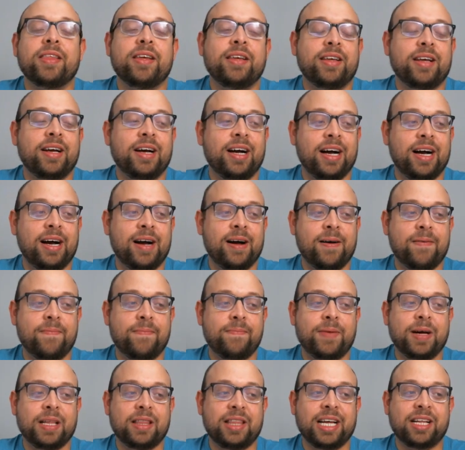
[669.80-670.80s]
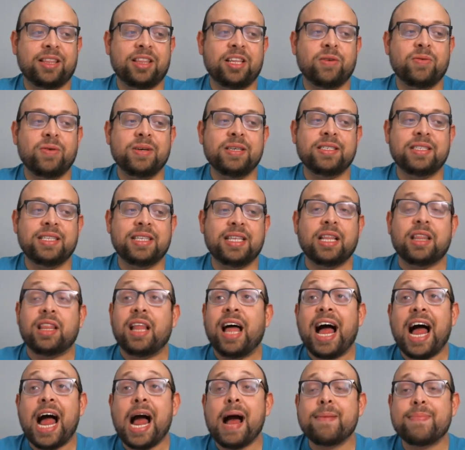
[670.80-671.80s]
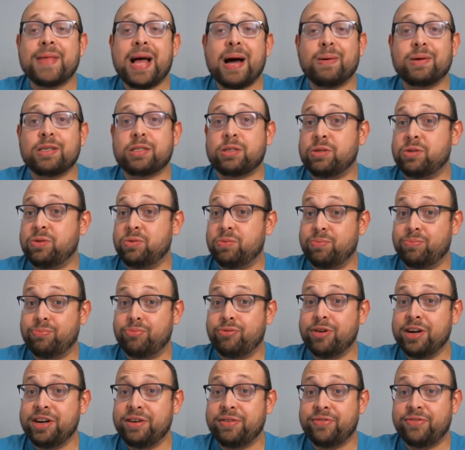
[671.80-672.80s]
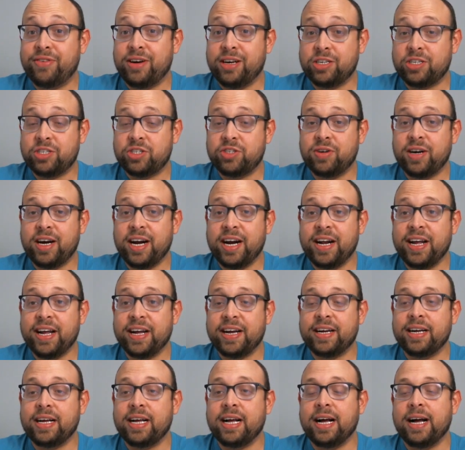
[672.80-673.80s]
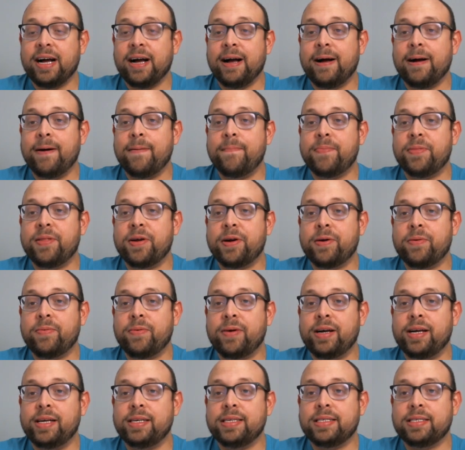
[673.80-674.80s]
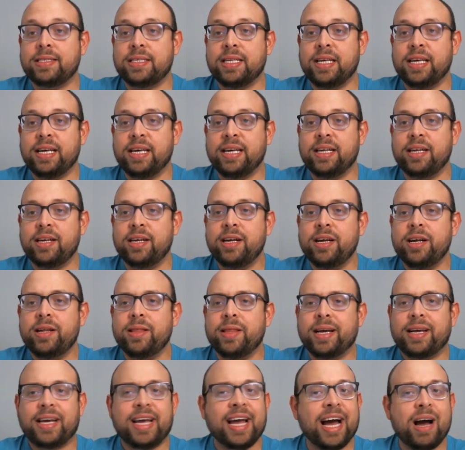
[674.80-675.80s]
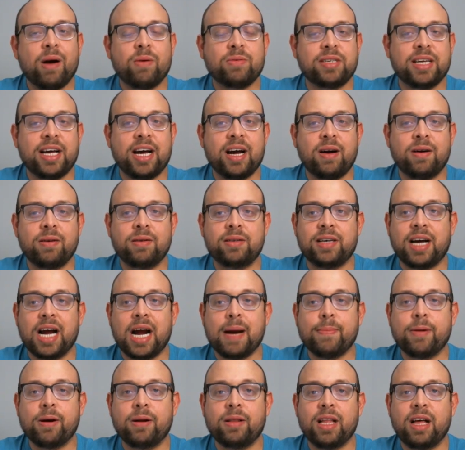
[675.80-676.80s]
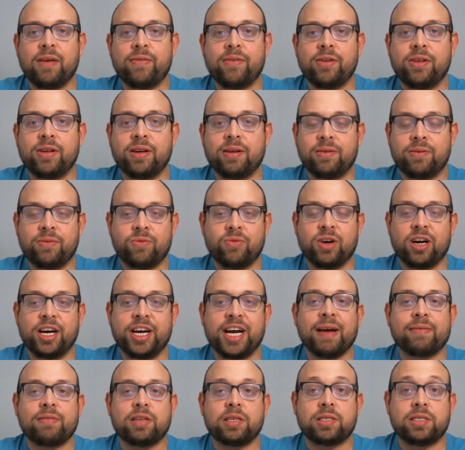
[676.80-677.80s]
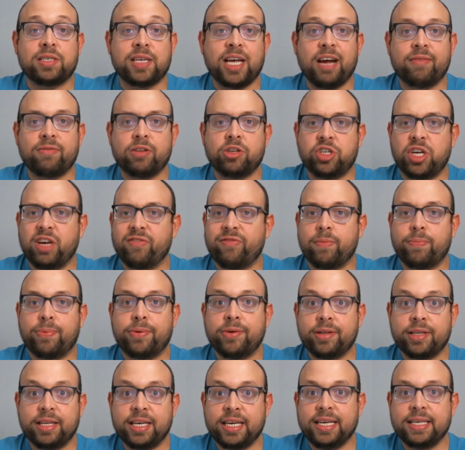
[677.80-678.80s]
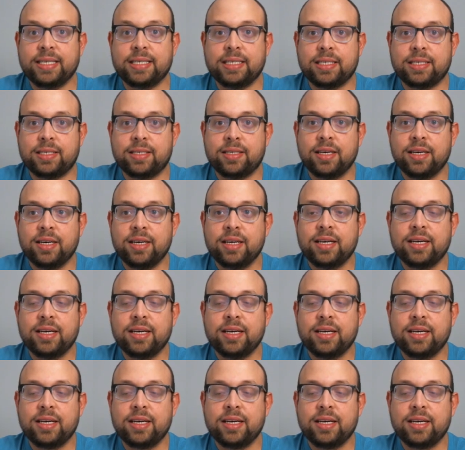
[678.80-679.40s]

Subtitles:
But like there was the lab that was pretty frustrating. There was the countdown timer level where you have to save the chief of police.